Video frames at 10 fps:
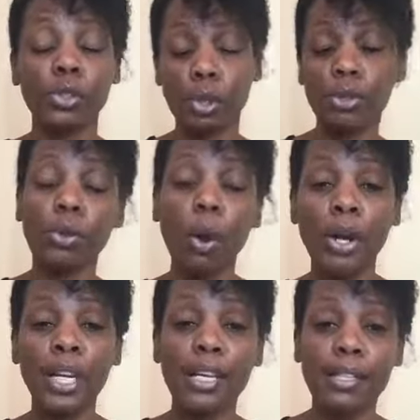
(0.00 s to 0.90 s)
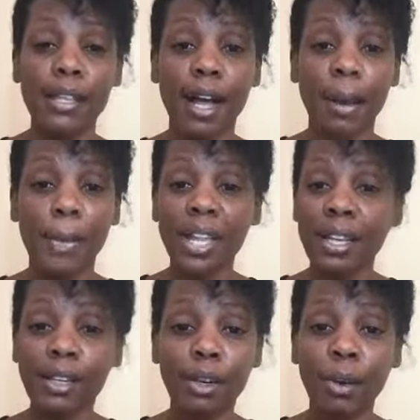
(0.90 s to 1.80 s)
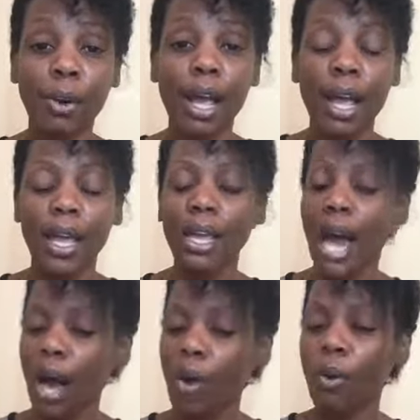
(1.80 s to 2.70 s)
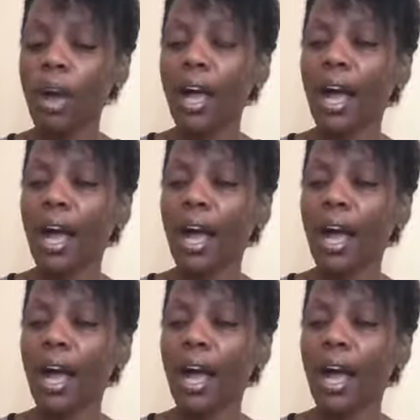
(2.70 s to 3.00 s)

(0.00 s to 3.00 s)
chose to honor his her mother-in-law, and how